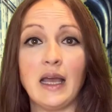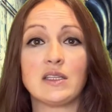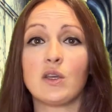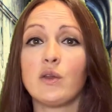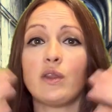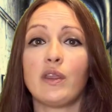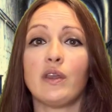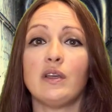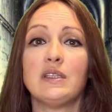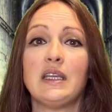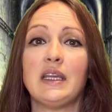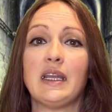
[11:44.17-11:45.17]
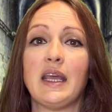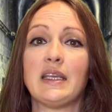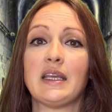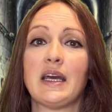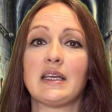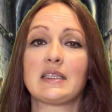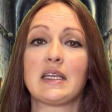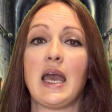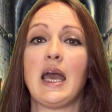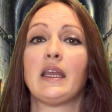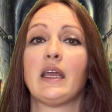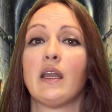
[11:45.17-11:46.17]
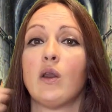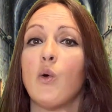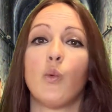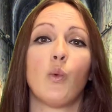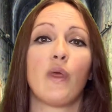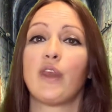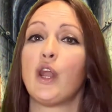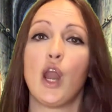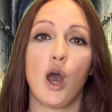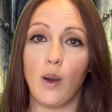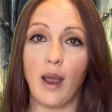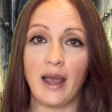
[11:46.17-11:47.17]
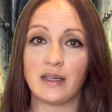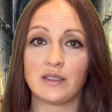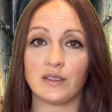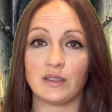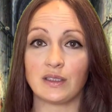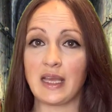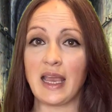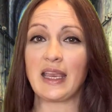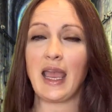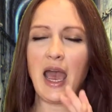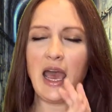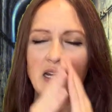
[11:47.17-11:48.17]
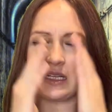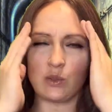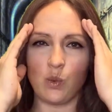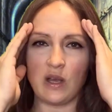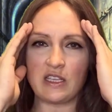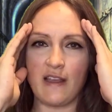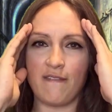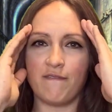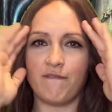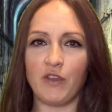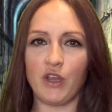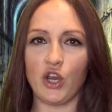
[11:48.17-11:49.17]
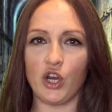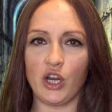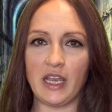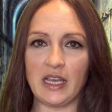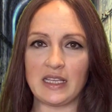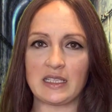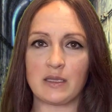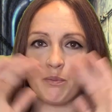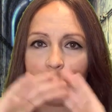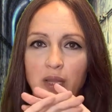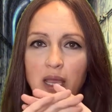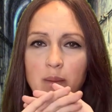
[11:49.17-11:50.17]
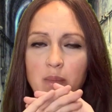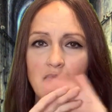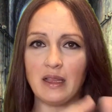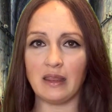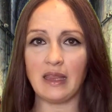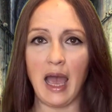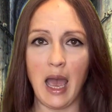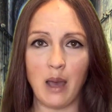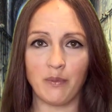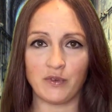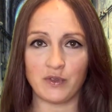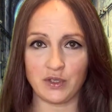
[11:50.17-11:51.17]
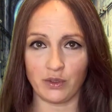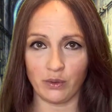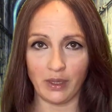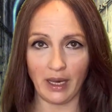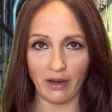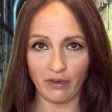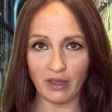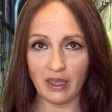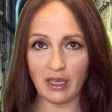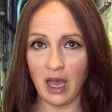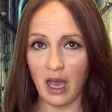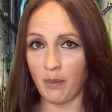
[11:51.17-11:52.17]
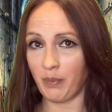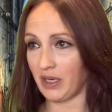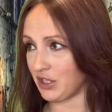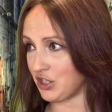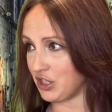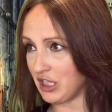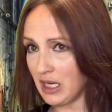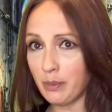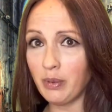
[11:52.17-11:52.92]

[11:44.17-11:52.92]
And so the third DNA test ended with no answers, and Candace was furious, blaming the lab for screwing everything up because she